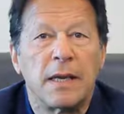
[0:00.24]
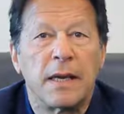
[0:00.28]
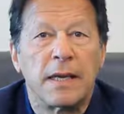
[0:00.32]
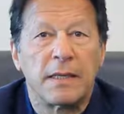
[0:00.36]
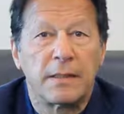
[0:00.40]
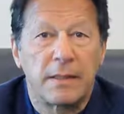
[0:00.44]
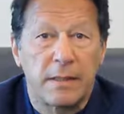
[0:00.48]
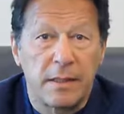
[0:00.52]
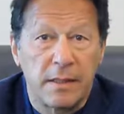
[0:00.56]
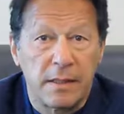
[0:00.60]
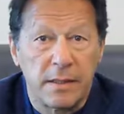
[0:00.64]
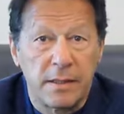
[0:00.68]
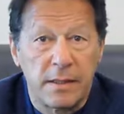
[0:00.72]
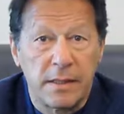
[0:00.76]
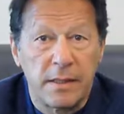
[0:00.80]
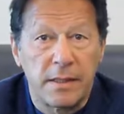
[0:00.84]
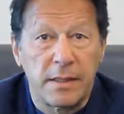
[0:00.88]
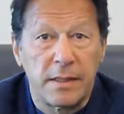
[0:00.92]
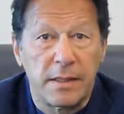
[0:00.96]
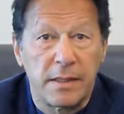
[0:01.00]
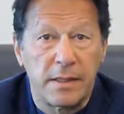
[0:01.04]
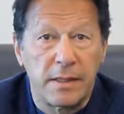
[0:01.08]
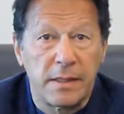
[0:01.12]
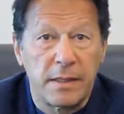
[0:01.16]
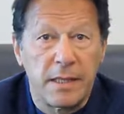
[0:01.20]

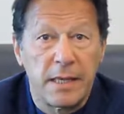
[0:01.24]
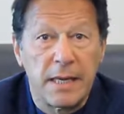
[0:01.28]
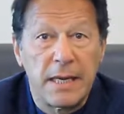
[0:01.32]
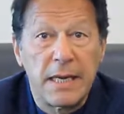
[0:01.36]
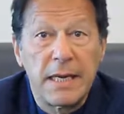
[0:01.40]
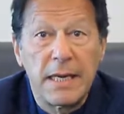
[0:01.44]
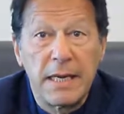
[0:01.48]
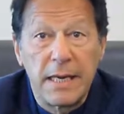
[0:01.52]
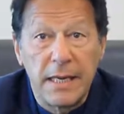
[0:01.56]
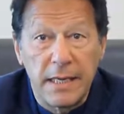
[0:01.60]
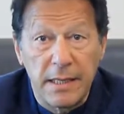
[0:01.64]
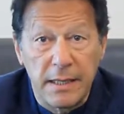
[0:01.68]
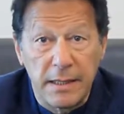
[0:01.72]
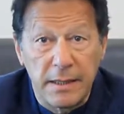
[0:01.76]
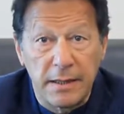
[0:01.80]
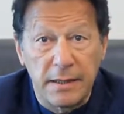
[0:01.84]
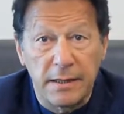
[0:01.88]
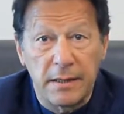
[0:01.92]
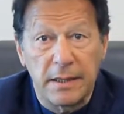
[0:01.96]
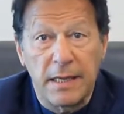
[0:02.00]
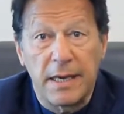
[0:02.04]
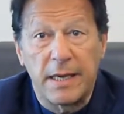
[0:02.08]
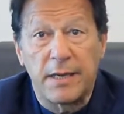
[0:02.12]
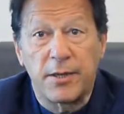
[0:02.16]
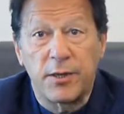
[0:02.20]
Excellencies,
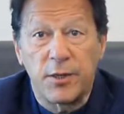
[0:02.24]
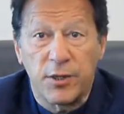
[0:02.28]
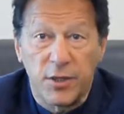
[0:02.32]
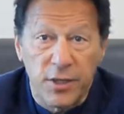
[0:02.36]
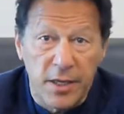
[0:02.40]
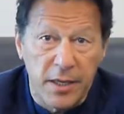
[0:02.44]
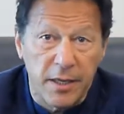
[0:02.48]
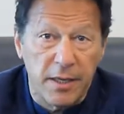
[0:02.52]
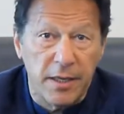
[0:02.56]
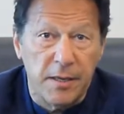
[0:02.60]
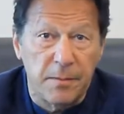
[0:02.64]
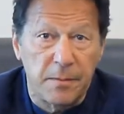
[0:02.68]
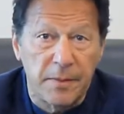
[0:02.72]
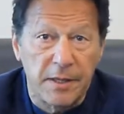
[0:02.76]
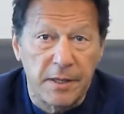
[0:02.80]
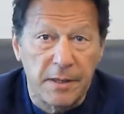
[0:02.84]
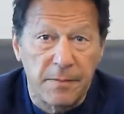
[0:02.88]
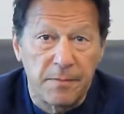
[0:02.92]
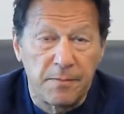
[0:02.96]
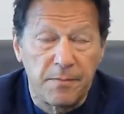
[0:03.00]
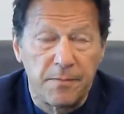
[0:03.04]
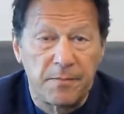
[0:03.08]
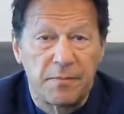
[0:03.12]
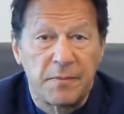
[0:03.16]
ladies and gentlemen.